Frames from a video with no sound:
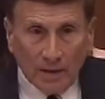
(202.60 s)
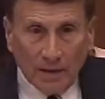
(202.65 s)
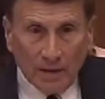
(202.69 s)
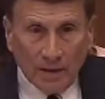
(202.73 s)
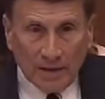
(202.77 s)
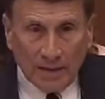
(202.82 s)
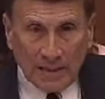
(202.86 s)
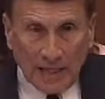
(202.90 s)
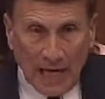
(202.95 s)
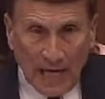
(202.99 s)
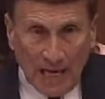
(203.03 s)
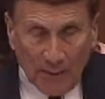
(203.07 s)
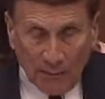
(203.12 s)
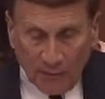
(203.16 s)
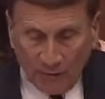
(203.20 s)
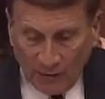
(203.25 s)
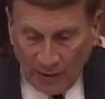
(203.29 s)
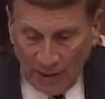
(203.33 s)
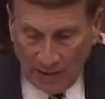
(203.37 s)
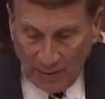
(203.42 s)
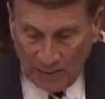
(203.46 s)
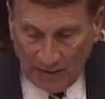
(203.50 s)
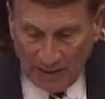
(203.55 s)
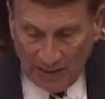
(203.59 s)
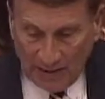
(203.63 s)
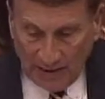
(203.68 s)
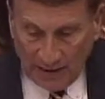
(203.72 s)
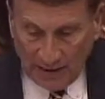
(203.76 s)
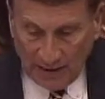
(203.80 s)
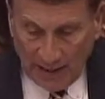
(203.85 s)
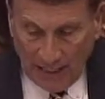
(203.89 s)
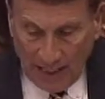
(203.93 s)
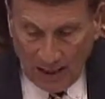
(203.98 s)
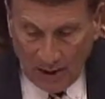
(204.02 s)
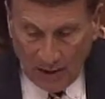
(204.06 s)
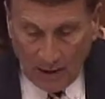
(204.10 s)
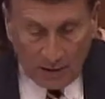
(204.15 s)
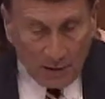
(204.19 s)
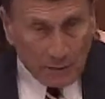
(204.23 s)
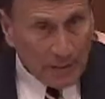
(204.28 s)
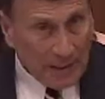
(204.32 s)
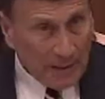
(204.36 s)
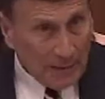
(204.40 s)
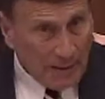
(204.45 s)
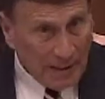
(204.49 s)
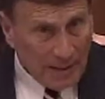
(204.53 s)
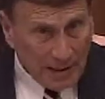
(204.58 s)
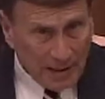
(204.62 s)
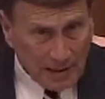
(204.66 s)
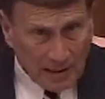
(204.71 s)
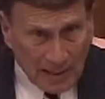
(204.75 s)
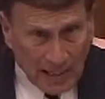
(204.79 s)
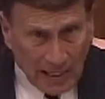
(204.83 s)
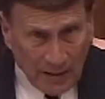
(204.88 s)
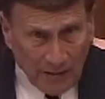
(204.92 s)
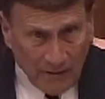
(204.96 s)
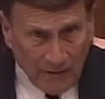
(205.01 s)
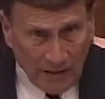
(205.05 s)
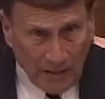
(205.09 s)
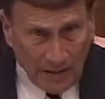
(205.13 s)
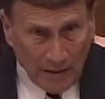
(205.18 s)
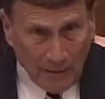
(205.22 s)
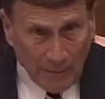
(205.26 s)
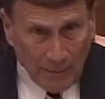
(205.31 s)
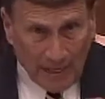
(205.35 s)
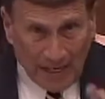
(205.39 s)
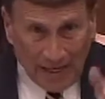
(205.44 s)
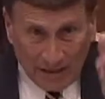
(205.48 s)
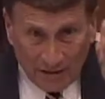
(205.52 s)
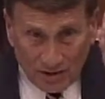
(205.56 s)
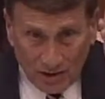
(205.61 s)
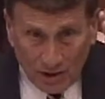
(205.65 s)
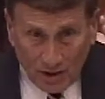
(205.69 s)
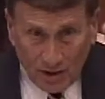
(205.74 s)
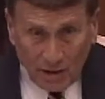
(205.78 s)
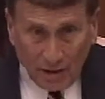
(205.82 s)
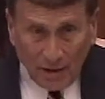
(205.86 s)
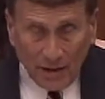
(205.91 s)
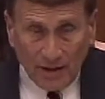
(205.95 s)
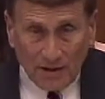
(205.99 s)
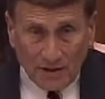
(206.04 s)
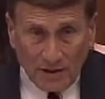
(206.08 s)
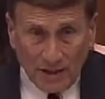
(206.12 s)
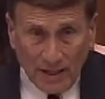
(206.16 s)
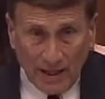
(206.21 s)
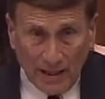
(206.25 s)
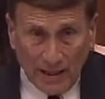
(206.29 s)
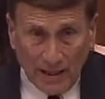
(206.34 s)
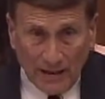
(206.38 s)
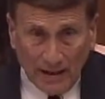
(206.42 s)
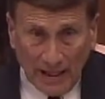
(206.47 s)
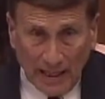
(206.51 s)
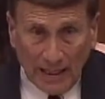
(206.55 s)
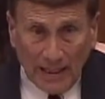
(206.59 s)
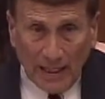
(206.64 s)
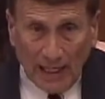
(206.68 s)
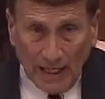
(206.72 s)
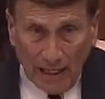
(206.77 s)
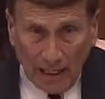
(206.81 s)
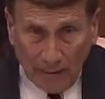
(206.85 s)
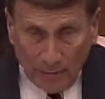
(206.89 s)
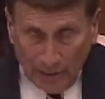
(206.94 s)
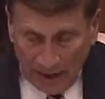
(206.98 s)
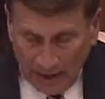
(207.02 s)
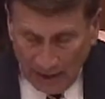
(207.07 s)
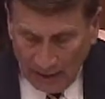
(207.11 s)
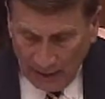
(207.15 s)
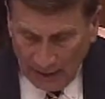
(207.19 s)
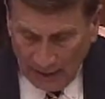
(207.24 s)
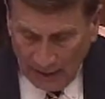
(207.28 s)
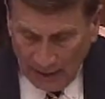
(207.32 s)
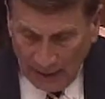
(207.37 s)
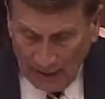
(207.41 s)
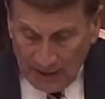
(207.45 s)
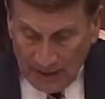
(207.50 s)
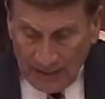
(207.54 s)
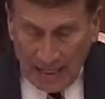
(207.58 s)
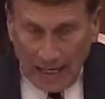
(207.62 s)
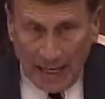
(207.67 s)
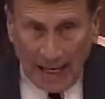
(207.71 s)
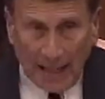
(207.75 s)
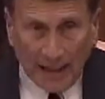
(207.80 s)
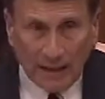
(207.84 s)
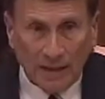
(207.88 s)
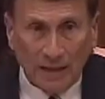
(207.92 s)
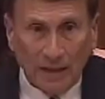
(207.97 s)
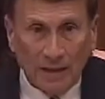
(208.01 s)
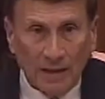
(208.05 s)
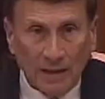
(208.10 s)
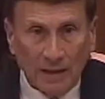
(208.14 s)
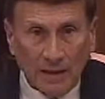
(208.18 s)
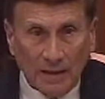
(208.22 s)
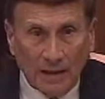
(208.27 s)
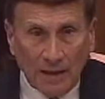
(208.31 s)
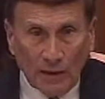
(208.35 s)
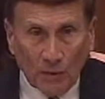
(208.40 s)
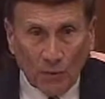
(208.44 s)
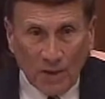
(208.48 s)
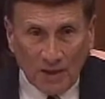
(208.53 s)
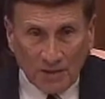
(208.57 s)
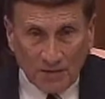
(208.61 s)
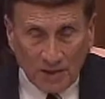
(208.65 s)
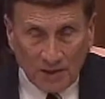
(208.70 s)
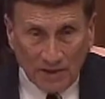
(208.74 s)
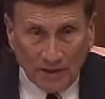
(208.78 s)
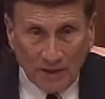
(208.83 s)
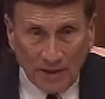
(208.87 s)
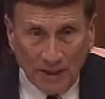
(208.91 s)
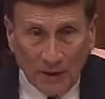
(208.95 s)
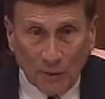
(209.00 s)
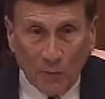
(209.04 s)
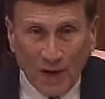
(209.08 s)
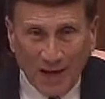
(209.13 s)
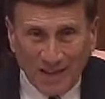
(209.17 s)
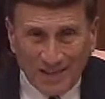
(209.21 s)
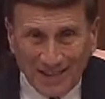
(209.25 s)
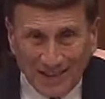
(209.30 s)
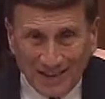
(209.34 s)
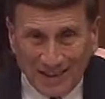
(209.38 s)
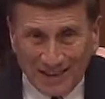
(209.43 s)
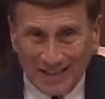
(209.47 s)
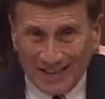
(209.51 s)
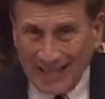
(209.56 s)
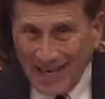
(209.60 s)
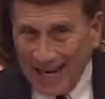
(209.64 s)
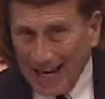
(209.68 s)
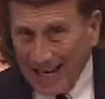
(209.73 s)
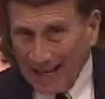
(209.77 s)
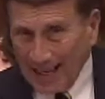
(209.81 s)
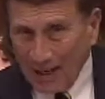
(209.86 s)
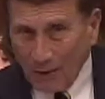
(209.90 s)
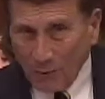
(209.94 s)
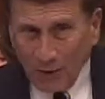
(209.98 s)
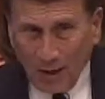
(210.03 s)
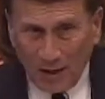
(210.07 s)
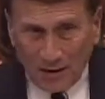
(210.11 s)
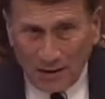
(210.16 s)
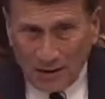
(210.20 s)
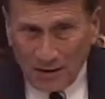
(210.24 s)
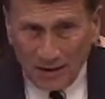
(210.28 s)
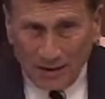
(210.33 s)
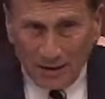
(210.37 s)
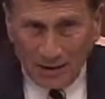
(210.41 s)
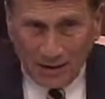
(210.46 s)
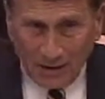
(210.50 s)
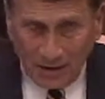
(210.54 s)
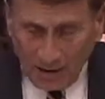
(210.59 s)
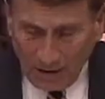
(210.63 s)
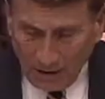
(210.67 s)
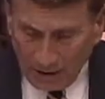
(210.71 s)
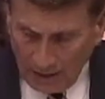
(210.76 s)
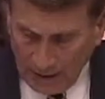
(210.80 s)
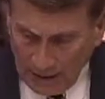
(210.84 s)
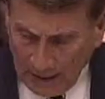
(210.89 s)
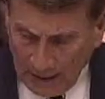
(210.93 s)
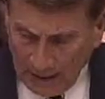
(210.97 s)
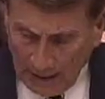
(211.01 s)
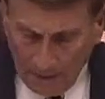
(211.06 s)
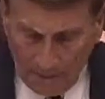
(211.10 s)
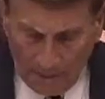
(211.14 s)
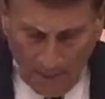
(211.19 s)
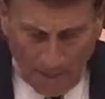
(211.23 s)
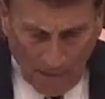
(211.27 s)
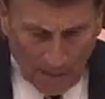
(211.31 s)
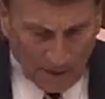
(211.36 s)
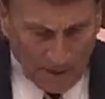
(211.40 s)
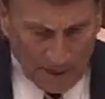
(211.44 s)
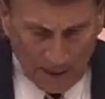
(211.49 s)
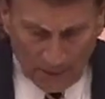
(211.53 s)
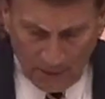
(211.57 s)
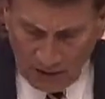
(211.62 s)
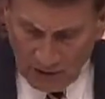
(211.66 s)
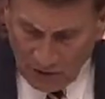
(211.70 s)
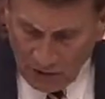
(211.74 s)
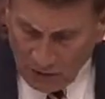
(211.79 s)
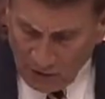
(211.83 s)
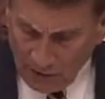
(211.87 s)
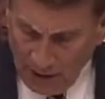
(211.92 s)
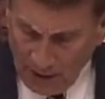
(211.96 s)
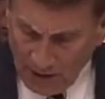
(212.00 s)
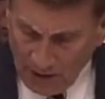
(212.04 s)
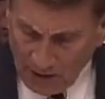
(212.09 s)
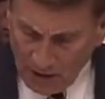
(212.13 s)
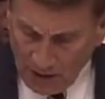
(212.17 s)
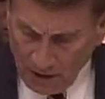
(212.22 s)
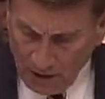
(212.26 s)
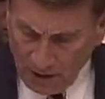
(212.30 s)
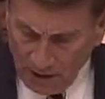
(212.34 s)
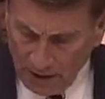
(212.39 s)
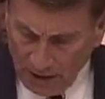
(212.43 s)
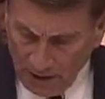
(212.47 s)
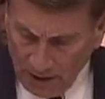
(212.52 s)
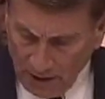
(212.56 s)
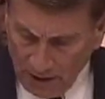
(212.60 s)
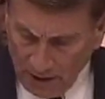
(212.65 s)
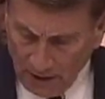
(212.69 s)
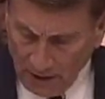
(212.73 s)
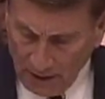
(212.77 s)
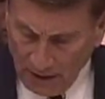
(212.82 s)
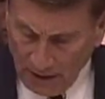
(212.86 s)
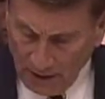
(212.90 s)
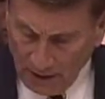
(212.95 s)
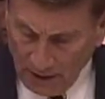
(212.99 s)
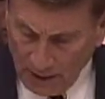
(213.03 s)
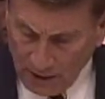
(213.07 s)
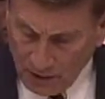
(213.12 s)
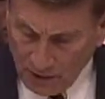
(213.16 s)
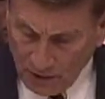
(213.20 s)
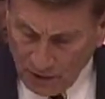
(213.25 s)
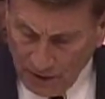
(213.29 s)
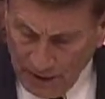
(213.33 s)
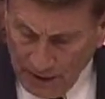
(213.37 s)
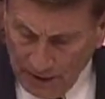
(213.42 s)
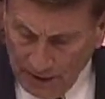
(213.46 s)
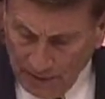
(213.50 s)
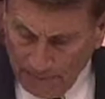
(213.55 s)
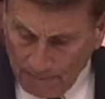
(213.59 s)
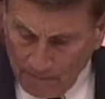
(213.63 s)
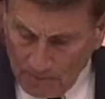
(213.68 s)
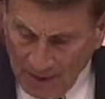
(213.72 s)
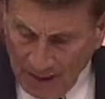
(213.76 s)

The time frame didn't allow us maybe to save the ambassador because they came in and attacked. It was an attack. It wasn't a little demonstration in the street.